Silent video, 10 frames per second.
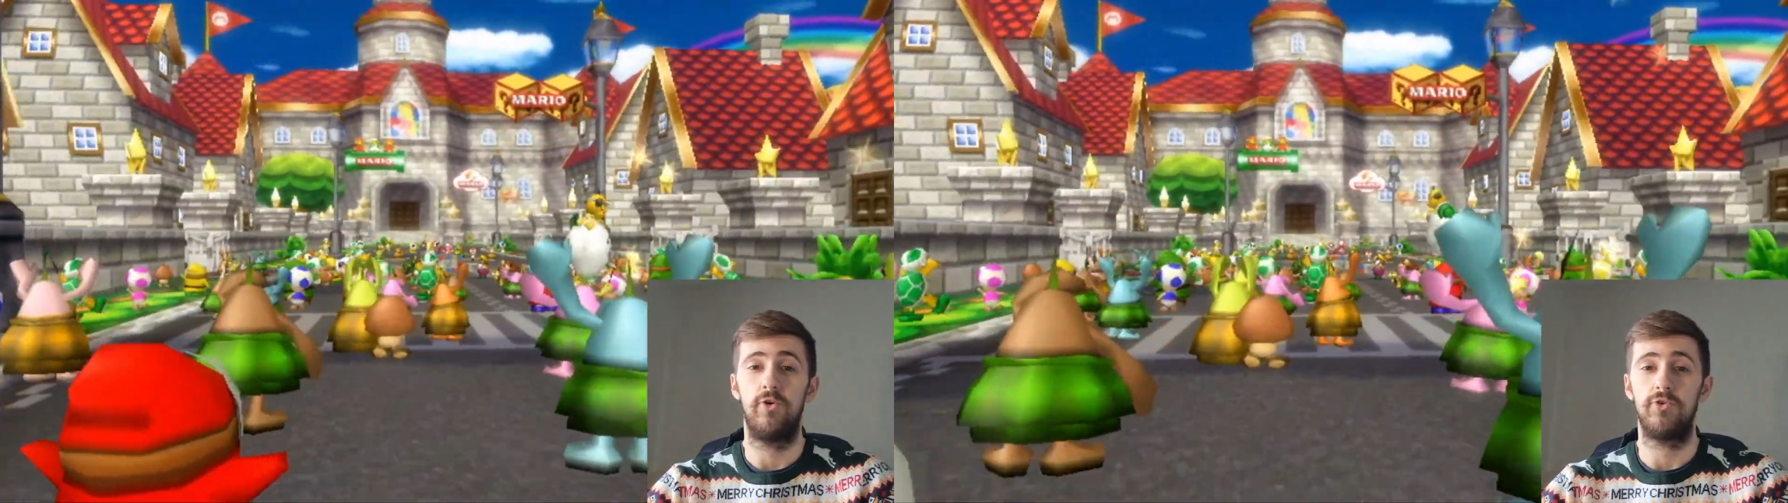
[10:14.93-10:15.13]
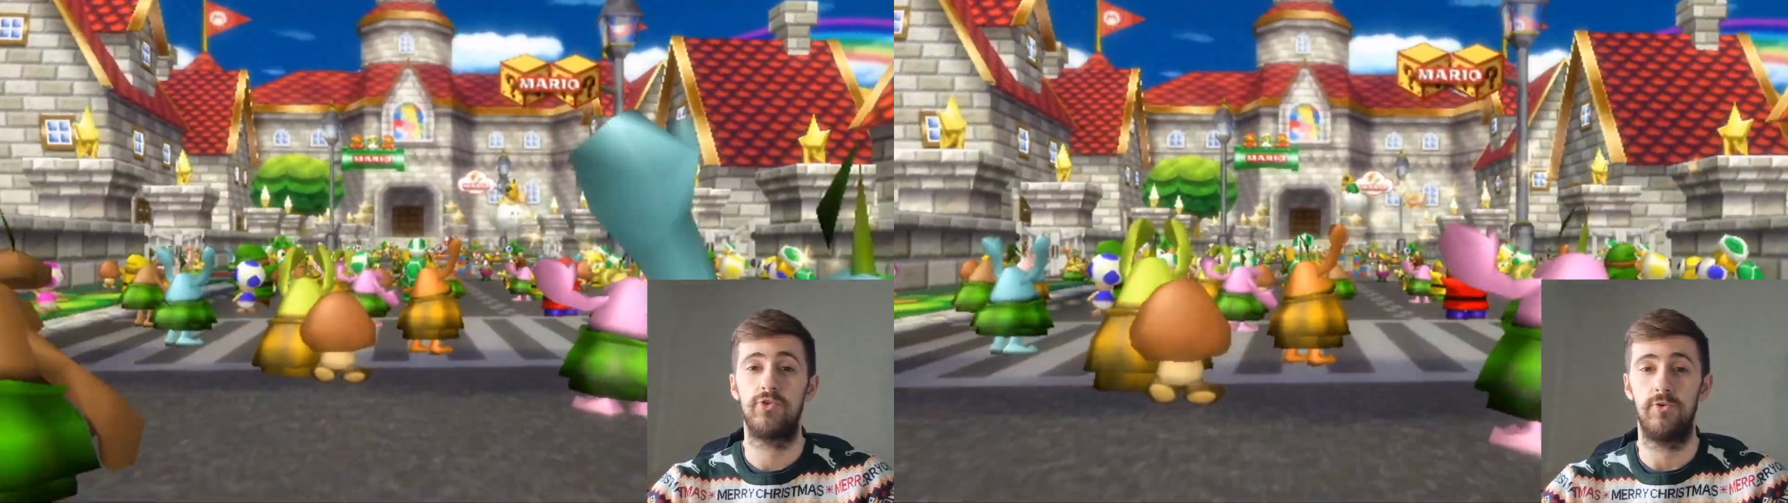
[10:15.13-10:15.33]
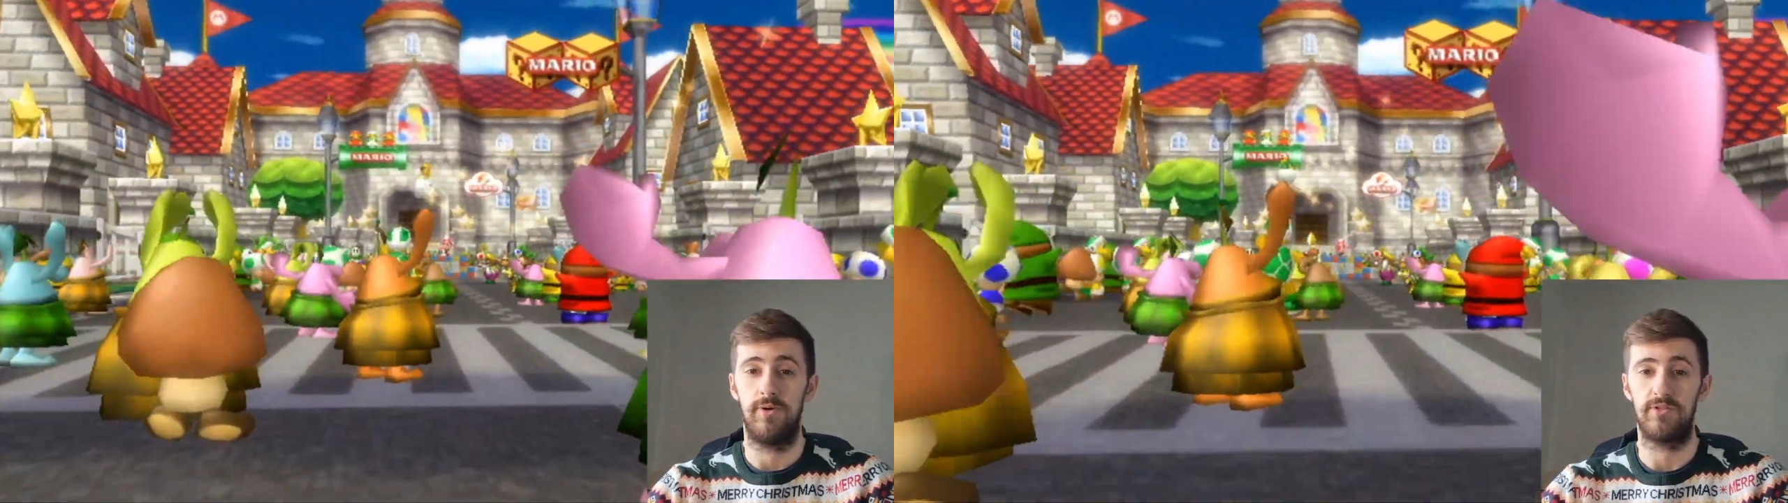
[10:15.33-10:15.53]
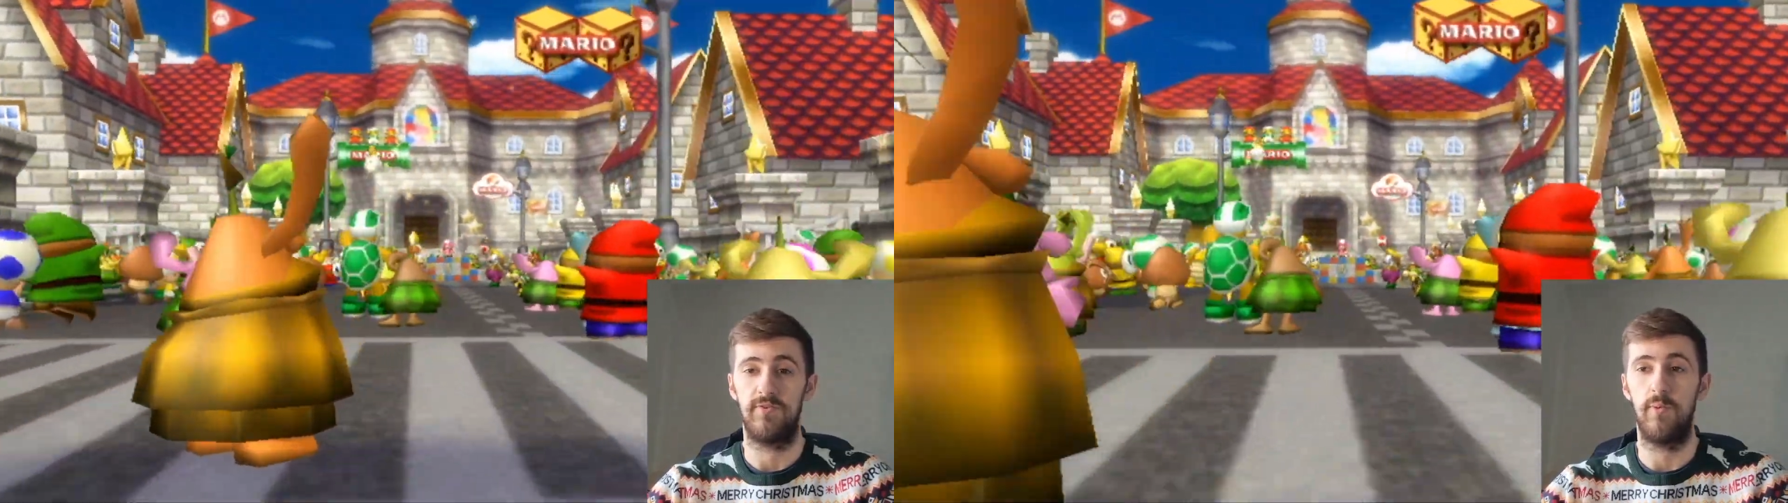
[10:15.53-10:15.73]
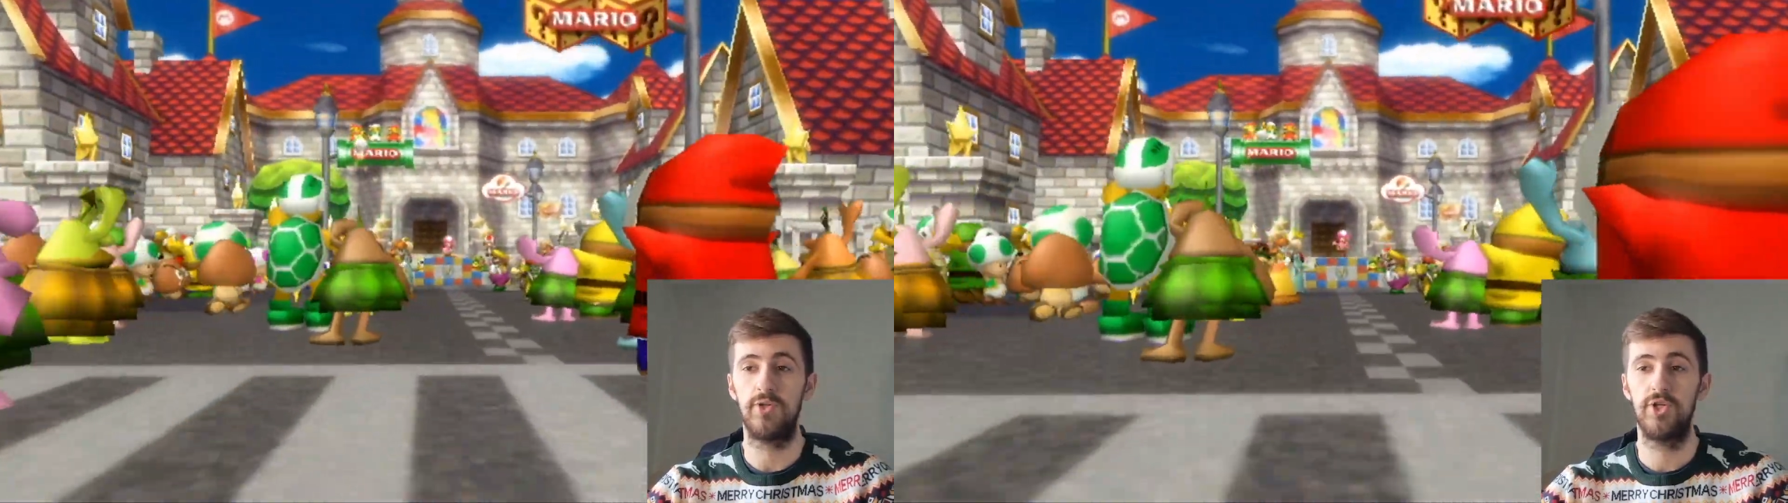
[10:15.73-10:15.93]
you all so much
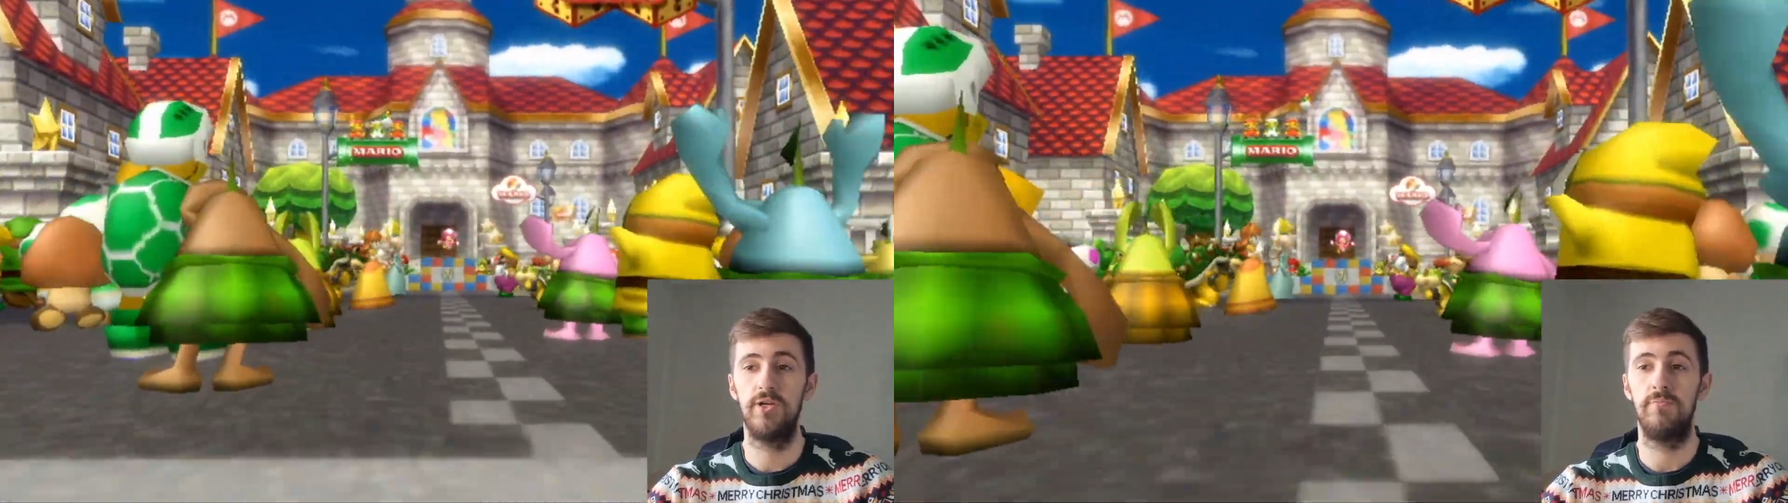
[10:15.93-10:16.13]
for watching.